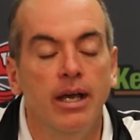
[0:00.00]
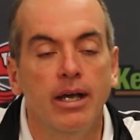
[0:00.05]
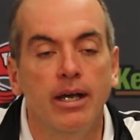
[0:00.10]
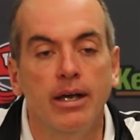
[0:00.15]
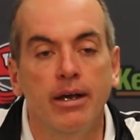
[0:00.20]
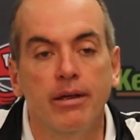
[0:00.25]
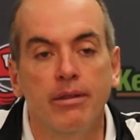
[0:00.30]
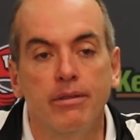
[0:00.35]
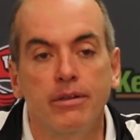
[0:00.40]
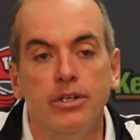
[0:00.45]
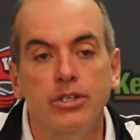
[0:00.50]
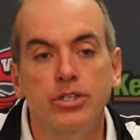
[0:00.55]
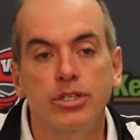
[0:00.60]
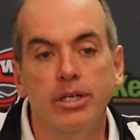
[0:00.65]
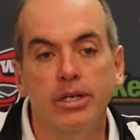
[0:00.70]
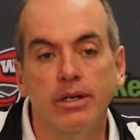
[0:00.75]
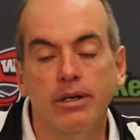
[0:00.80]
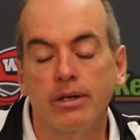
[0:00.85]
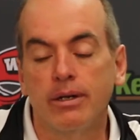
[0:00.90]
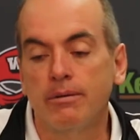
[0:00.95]
uh, this
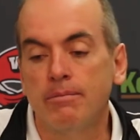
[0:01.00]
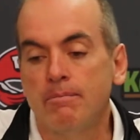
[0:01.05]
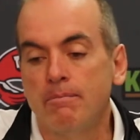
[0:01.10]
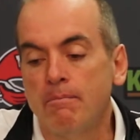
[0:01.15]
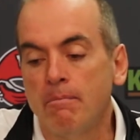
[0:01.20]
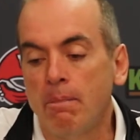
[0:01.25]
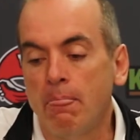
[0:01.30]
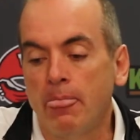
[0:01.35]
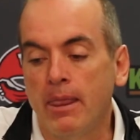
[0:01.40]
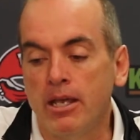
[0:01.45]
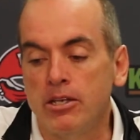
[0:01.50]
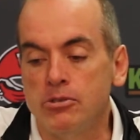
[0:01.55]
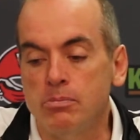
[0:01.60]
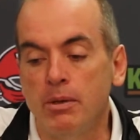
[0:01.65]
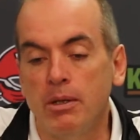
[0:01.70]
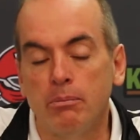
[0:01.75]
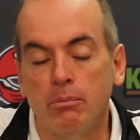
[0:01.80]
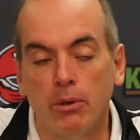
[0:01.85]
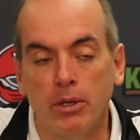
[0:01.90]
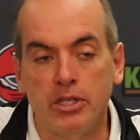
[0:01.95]
year has
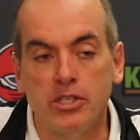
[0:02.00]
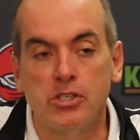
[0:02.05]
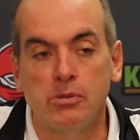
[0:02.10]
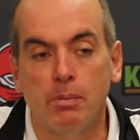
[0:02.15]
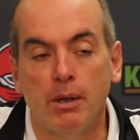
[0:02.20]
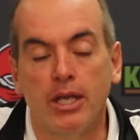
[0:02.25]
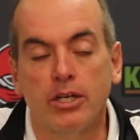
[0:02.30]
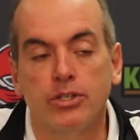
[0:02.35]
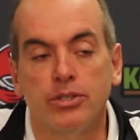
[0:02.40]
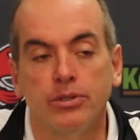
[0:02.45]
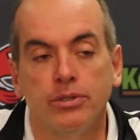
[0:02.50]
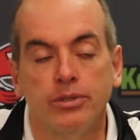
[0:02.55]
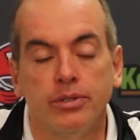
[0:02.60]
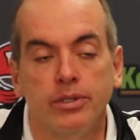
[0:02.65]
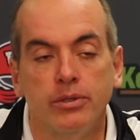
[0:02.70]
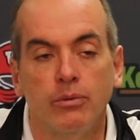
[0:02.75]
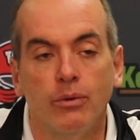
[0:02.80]
been pretty special,